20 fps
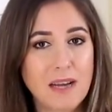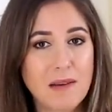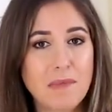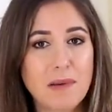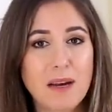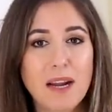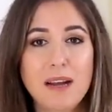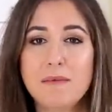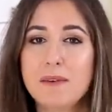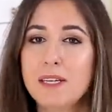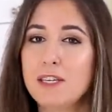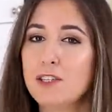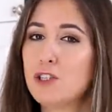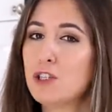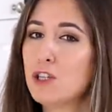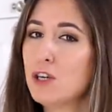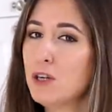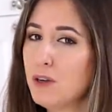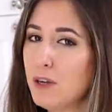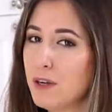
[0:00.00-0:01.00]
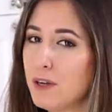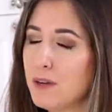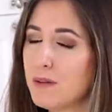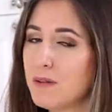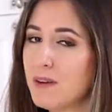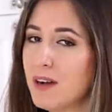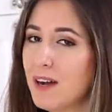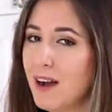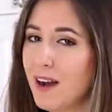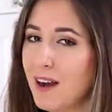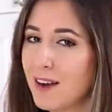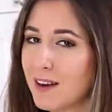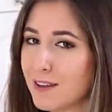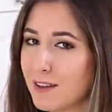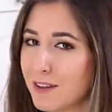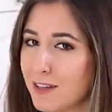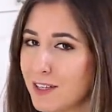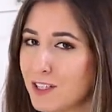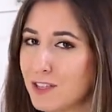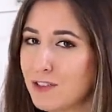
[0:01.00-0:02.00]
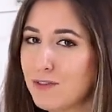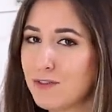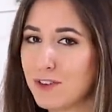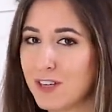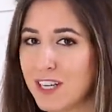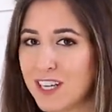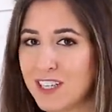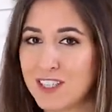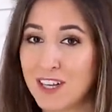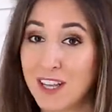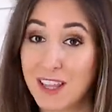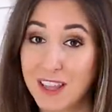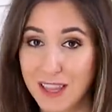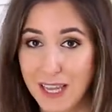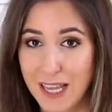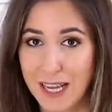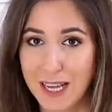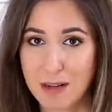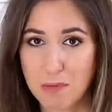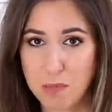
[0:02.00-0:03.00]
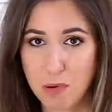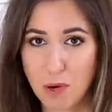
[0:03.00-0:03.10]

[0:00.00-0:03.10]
but I'm going to show you how to clean your fridge like a